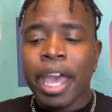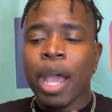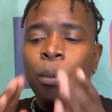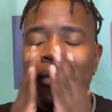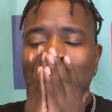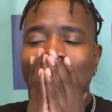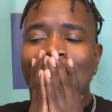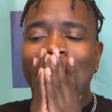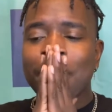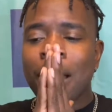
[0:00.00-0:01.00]
And one thing I
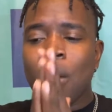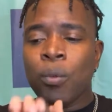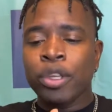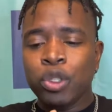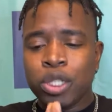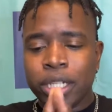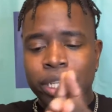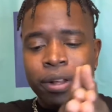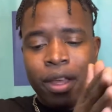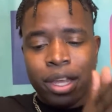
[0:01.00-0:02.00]
like about when you
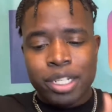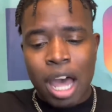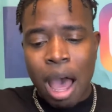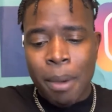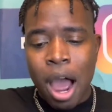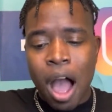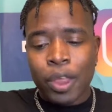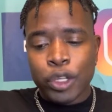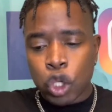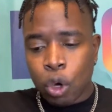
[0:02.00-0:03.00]
see Tom
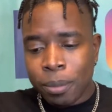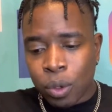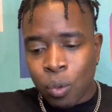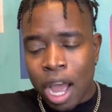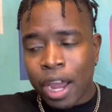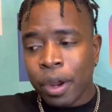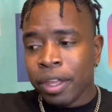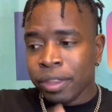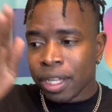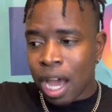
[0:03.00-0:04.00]
Holland, Tobey Maguire,
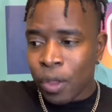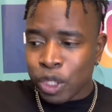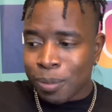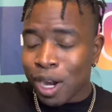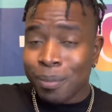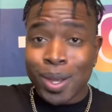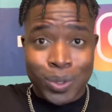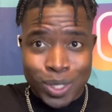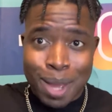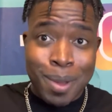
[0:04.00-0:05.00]
and the other Spider-Man
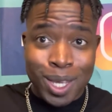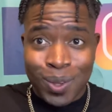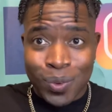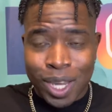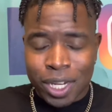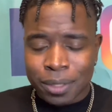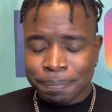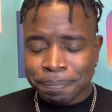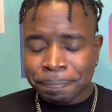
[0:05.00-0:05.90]
whose name I keep forgetting,